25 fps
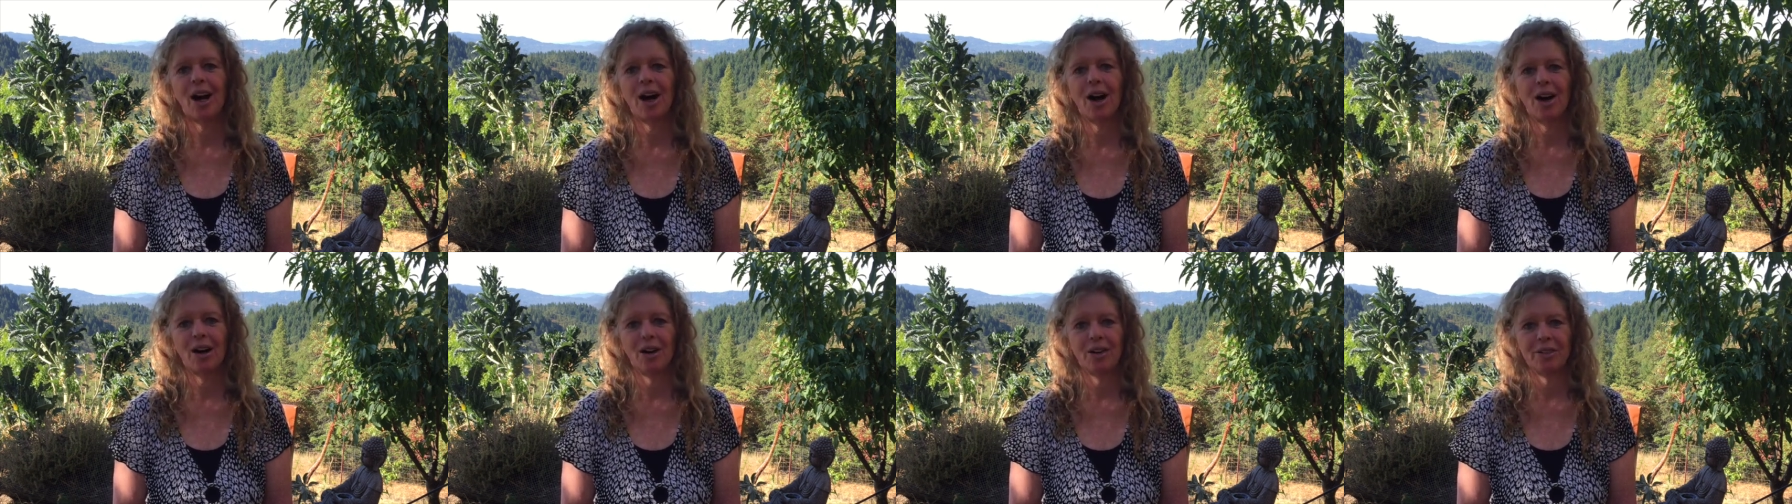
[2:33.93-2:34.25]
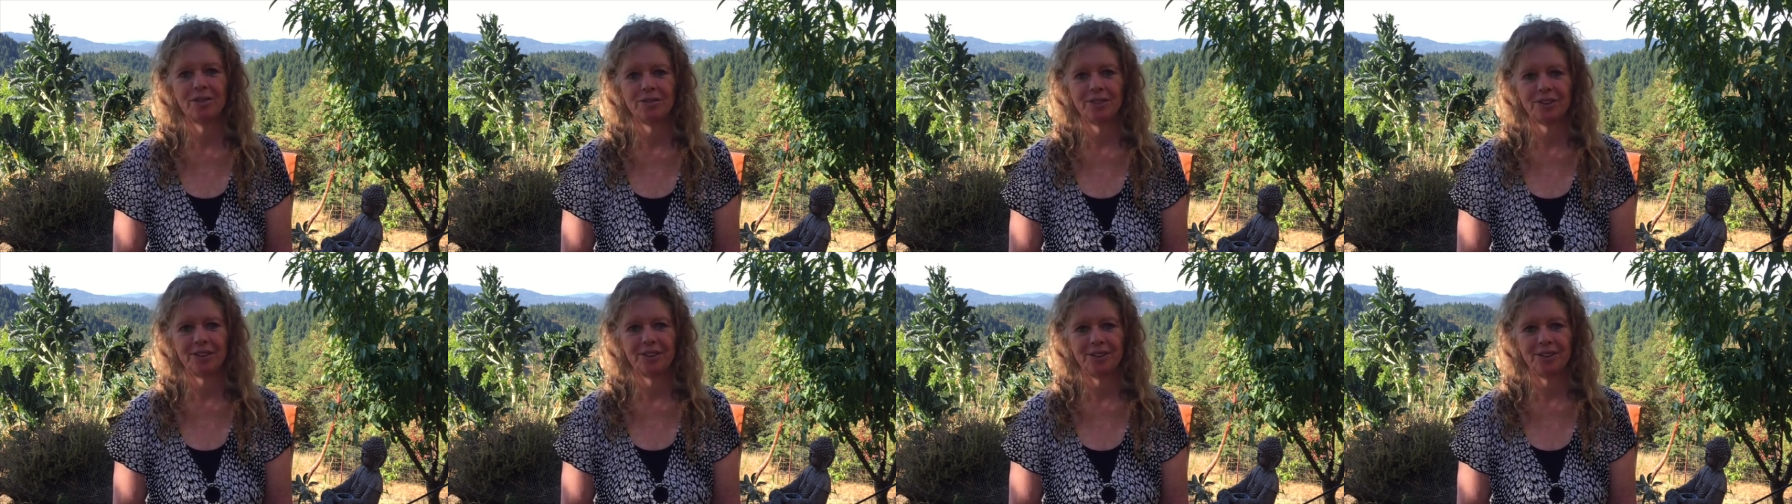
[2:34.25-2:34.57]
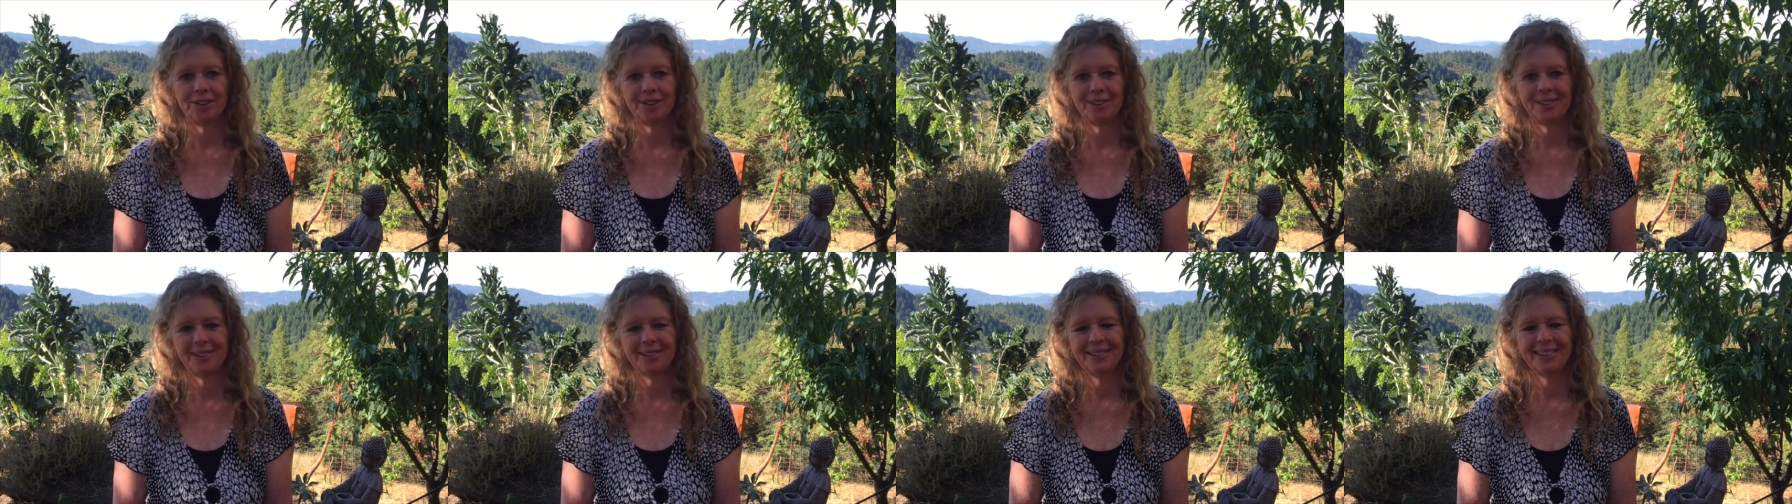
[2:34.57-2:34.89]

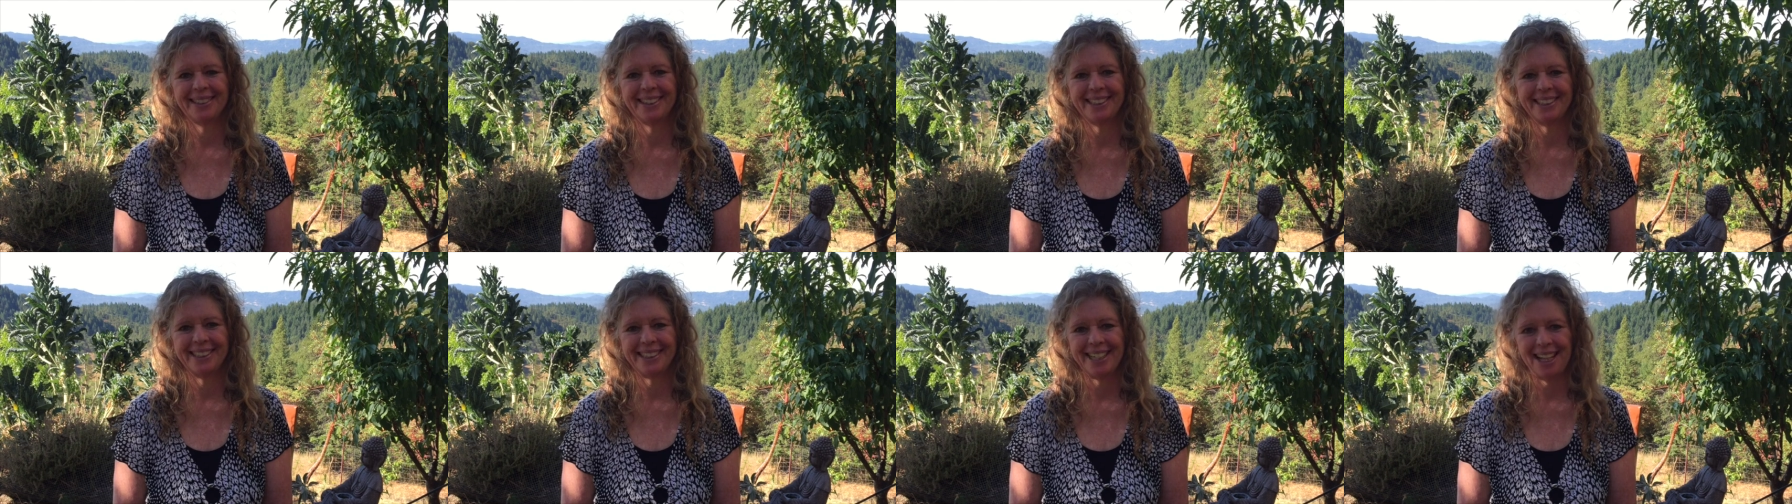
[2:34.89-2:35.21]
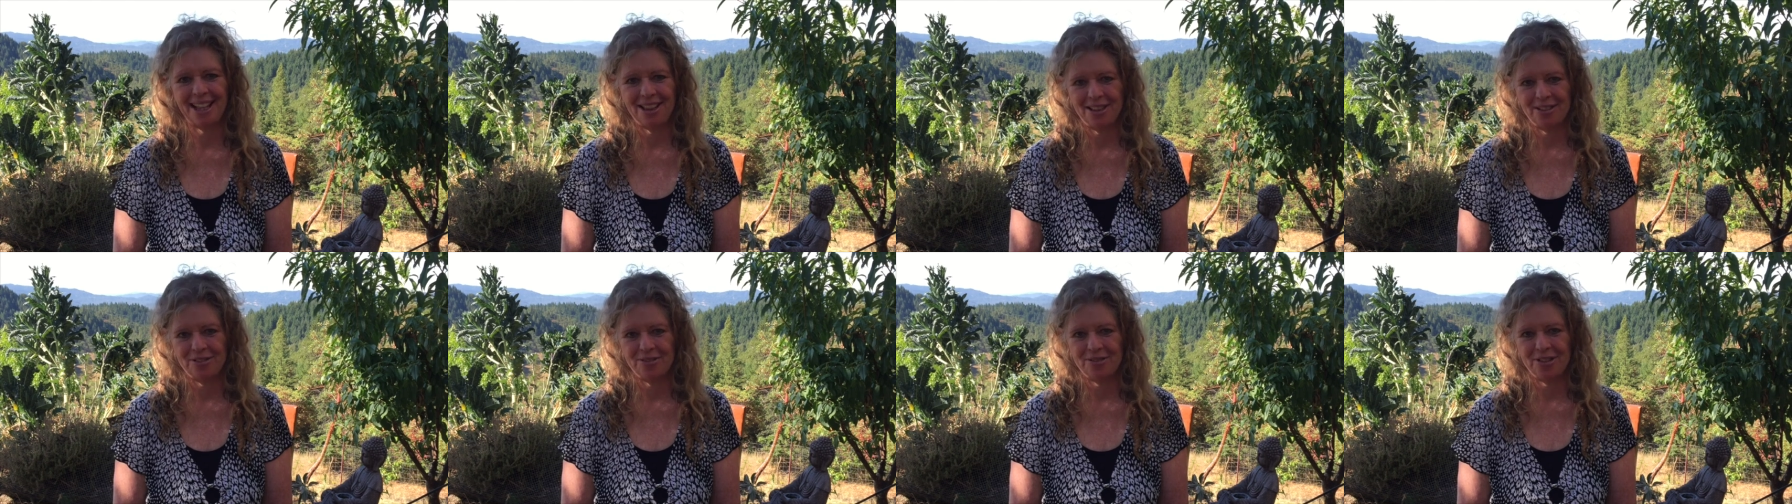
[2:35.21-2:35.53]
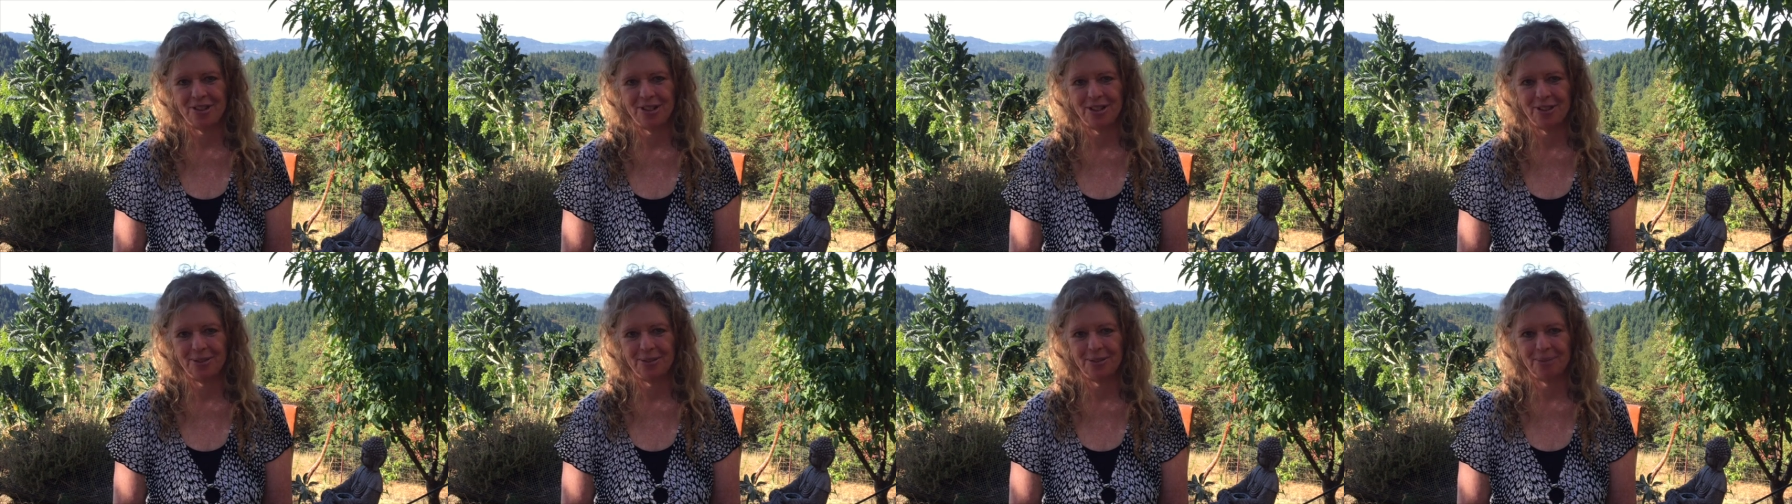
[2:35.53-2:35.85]
over the
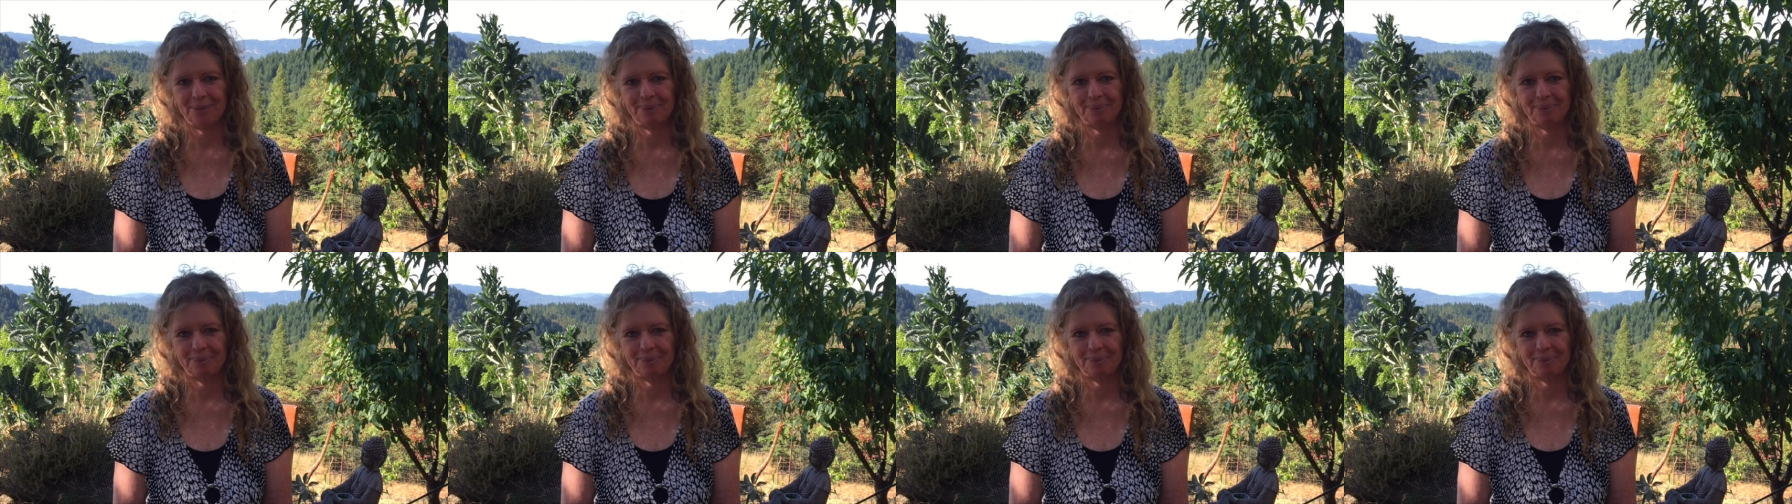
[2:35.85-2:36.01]
telephone.